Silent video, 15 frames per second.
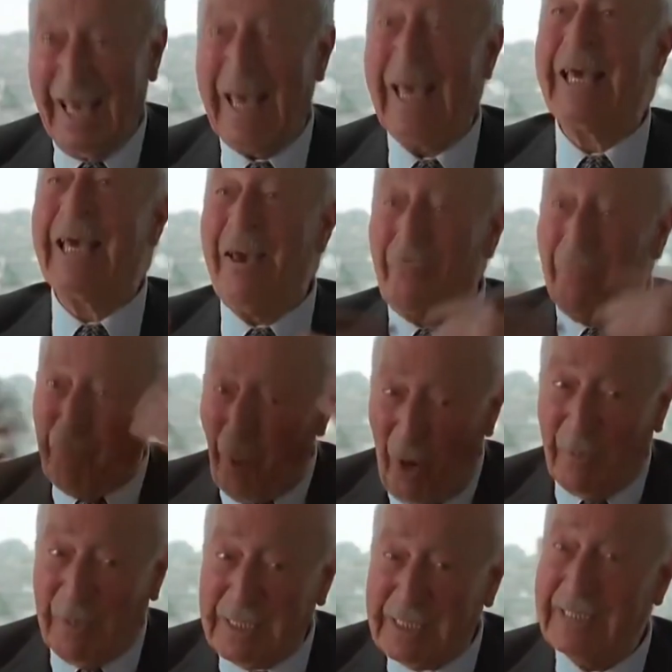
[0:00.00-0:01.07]
he gave
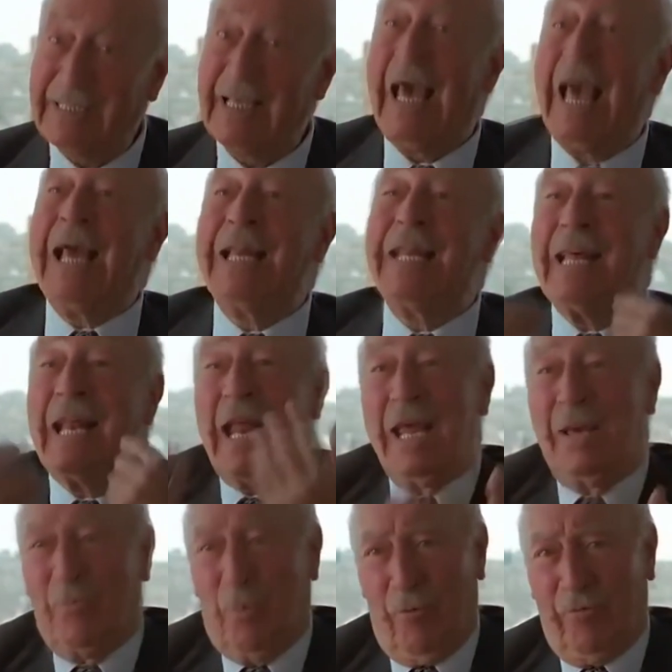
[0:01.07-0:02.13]
promises in the
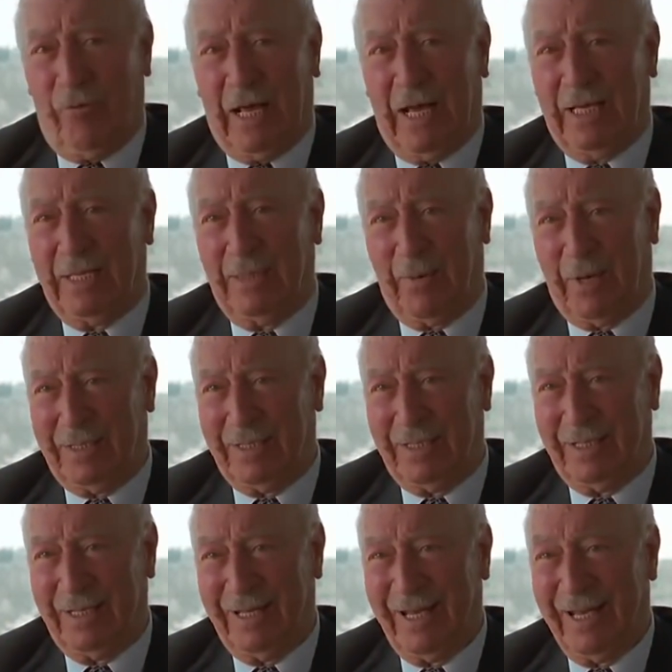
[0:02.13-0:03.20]
name of Great
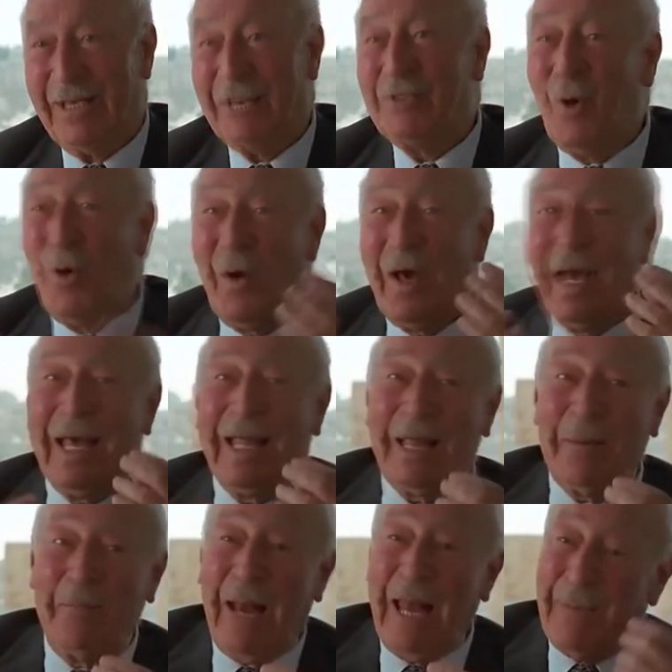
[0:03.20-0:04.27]
Britain. So the
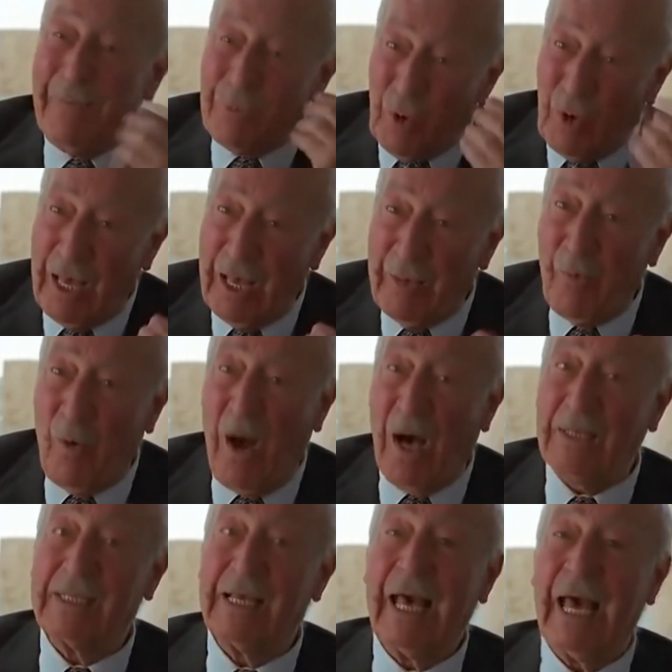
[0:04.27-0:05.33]
blame to him
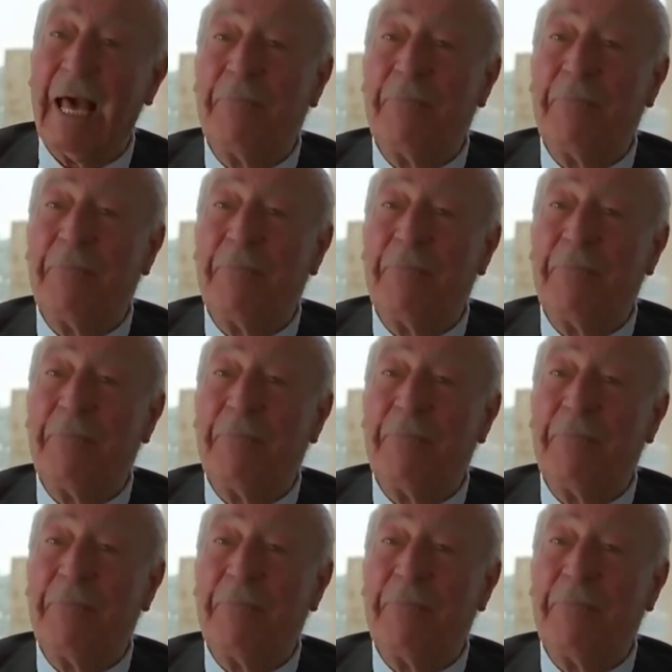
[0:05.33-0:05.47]
was a